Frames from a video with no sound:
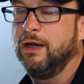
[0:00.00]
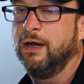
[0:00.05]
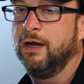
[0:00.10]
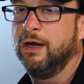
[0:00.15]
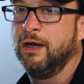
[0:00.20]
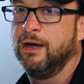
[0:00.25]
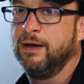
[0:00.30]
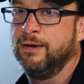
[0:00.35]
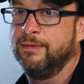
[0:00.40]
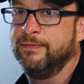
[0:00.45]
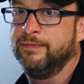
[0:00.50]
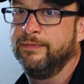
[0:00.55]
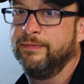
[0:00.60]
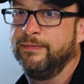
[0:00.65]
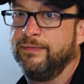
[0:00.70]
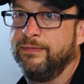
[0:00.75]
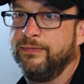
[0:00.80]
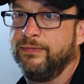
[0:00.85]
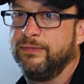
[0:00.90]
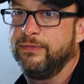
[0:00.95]

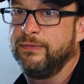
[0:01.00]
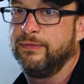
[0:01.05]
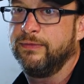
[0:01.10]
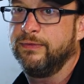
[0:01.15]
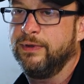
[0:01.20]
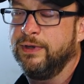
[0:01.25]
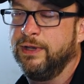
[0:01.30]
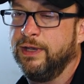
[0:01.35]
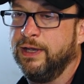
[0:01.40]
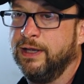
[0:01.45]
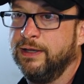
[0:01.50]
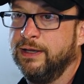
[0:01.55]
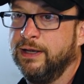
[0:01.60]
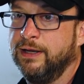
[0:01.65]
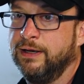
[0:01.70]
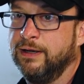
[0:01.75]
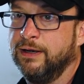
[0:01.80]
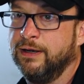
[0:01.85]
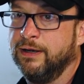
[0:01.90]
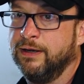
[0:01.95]
And
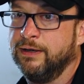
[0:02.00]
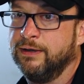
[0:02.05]
then